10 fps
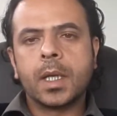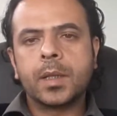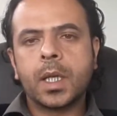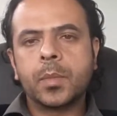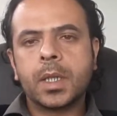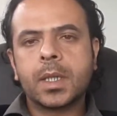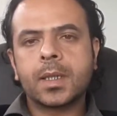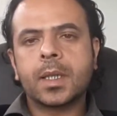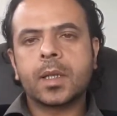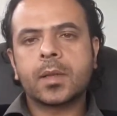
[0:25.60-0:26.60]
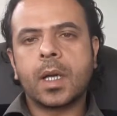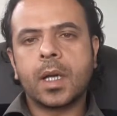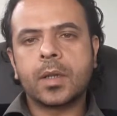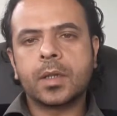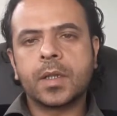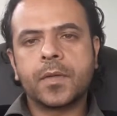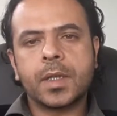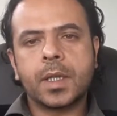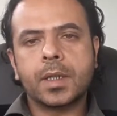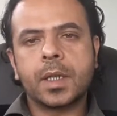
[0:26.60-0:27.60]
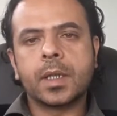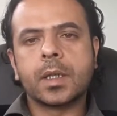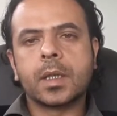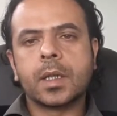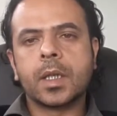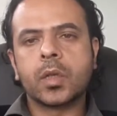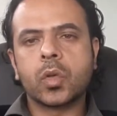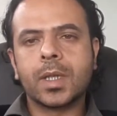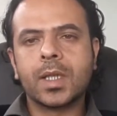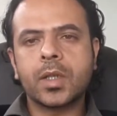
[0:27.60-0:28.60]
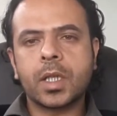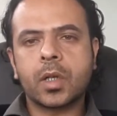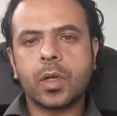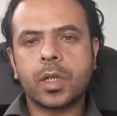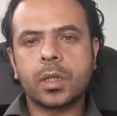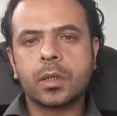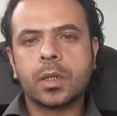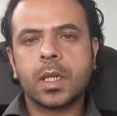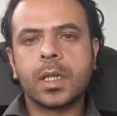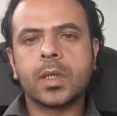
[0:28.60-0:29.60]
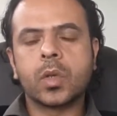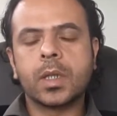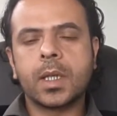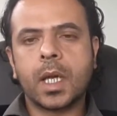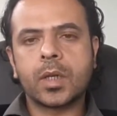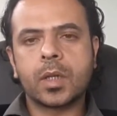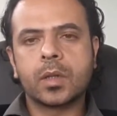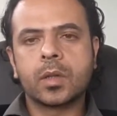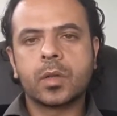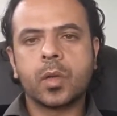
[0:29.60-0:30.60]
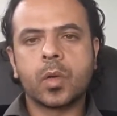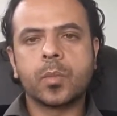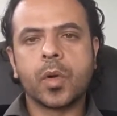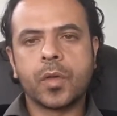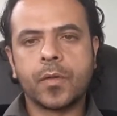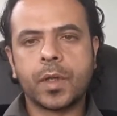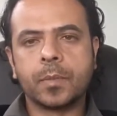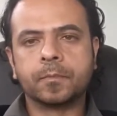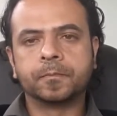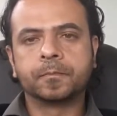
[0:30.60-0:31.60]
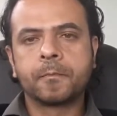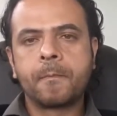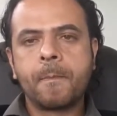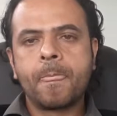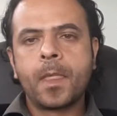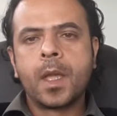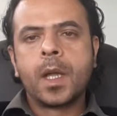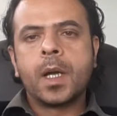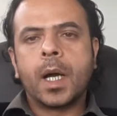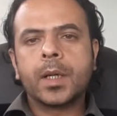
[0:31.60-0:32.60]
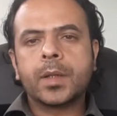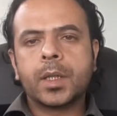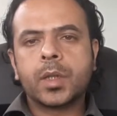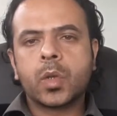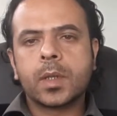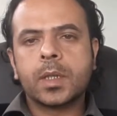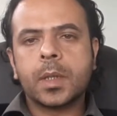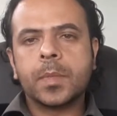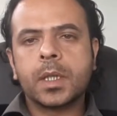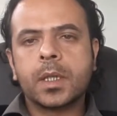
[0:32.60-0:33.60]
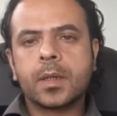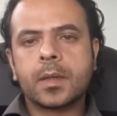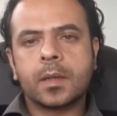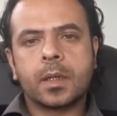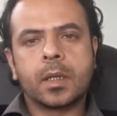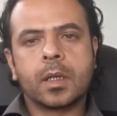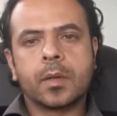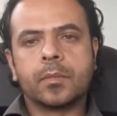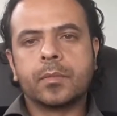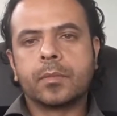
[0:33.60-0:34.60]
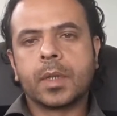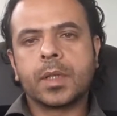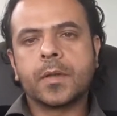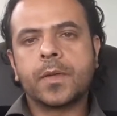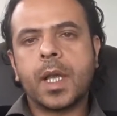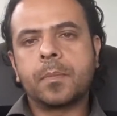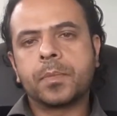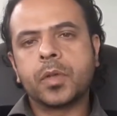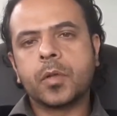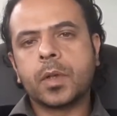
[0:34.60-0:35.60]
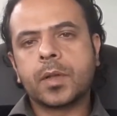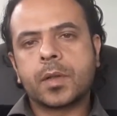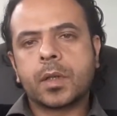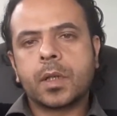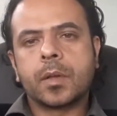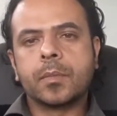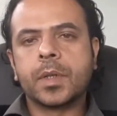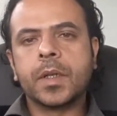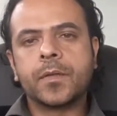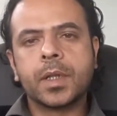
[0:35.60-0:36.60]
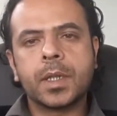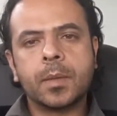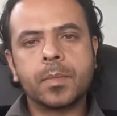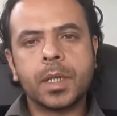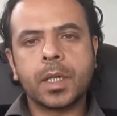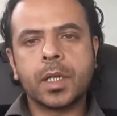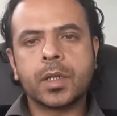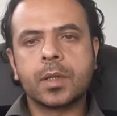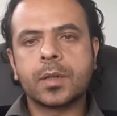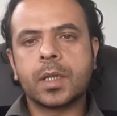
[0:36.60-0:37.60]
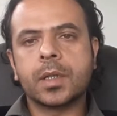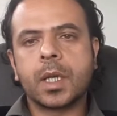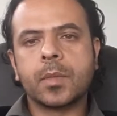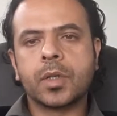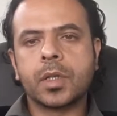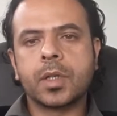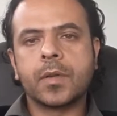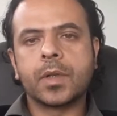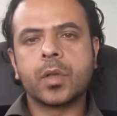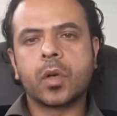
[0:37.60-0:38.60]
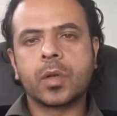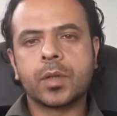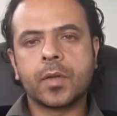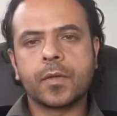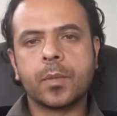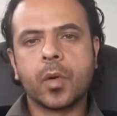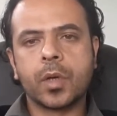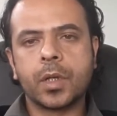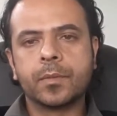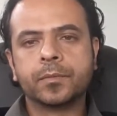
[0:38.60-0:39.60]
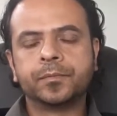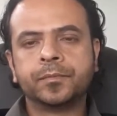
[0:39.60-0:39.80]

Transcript: In diabetes, there is either deficit in insulin secretion, insulin action, or both of them. Uncontrolled diabetes develop towards different complications and damages different organs of the body.